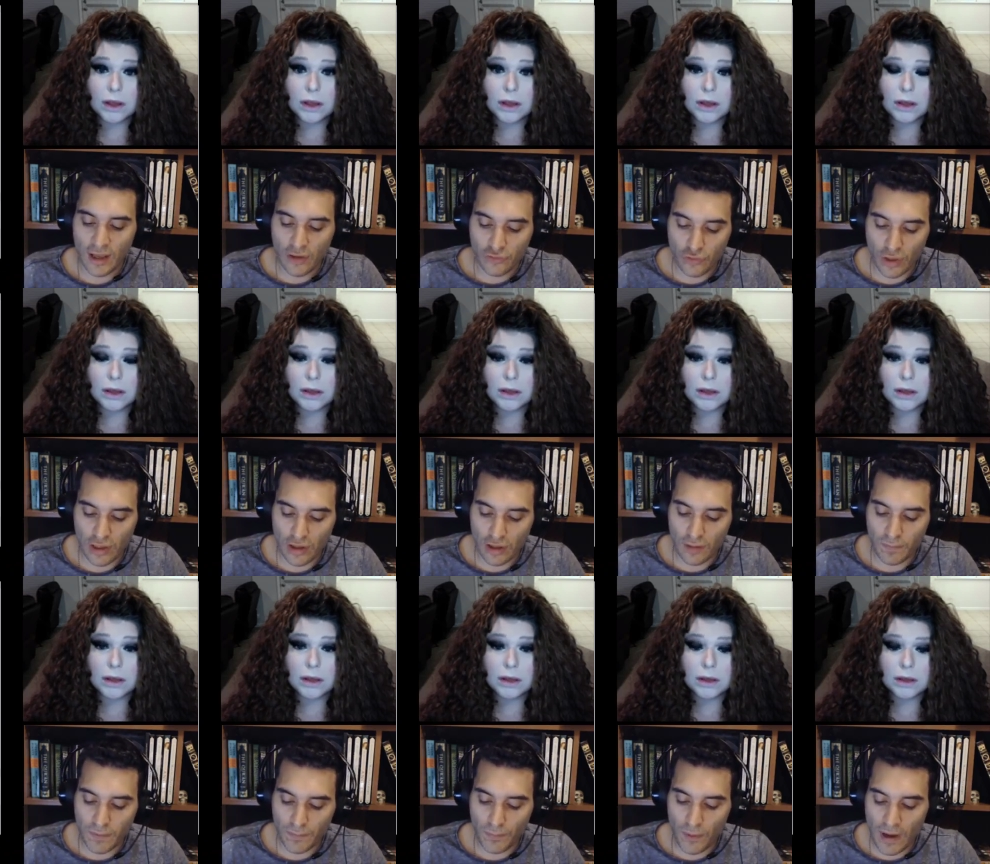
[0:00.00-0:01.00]
Speaker 1: So a lot of
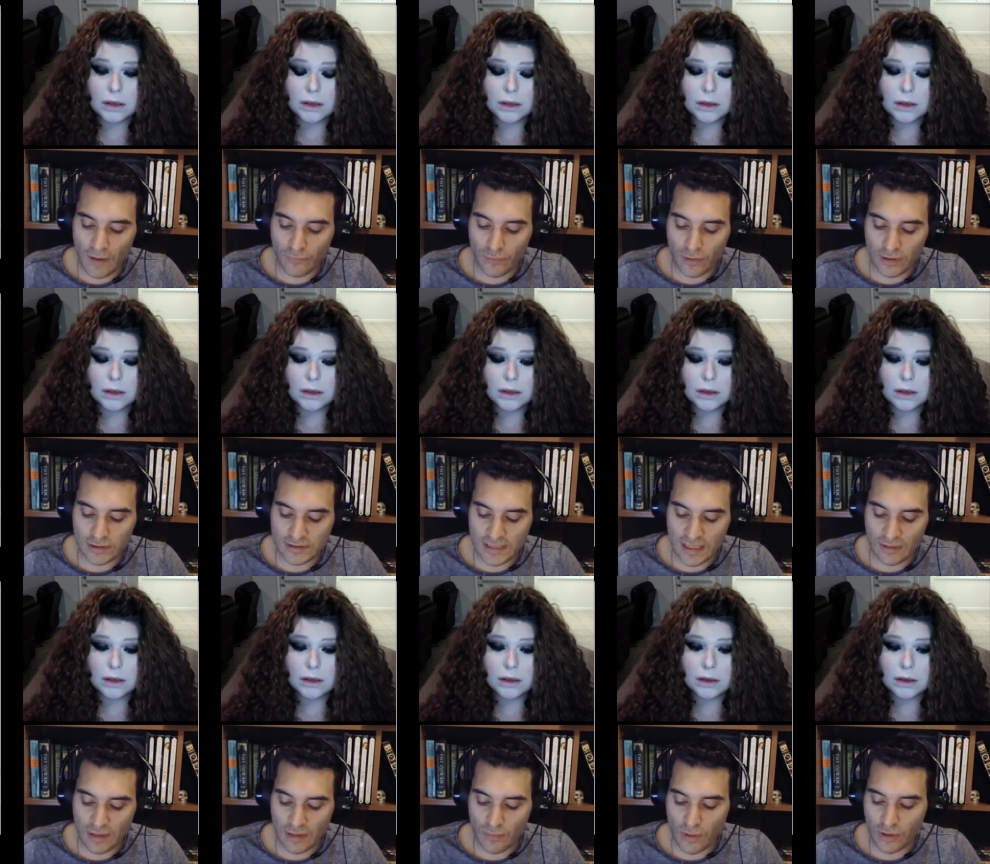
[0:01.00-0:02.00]
people have to understand
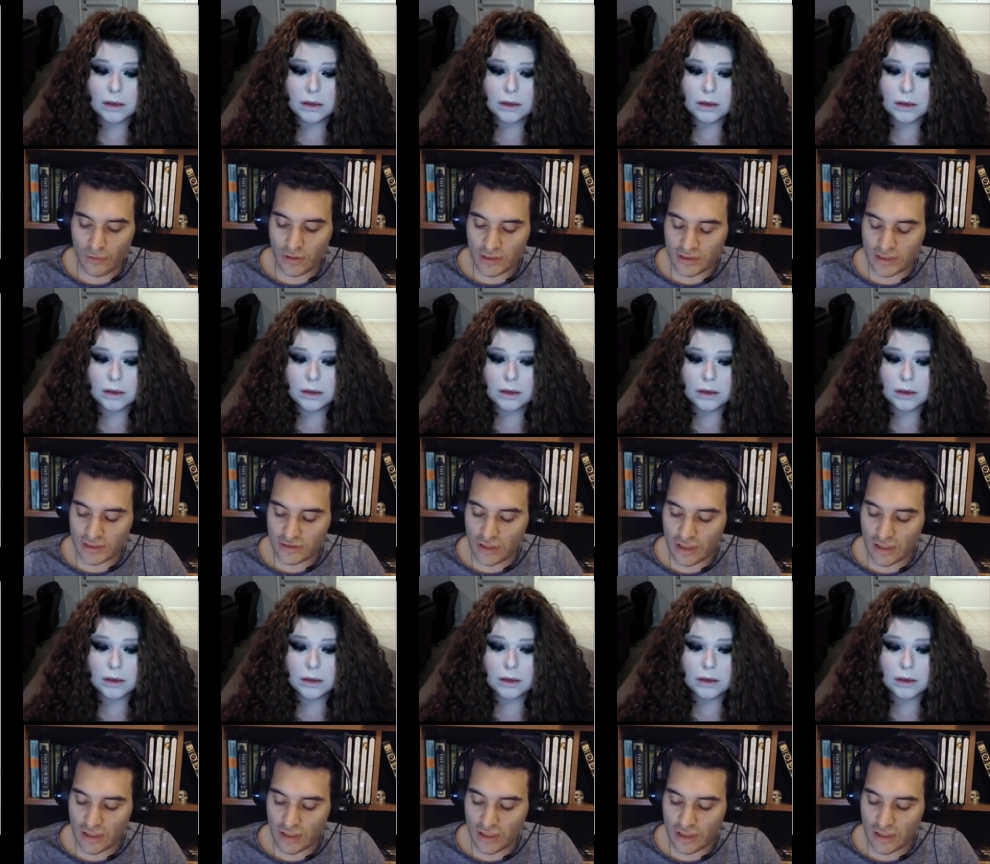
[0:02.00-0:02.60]
that what Christians are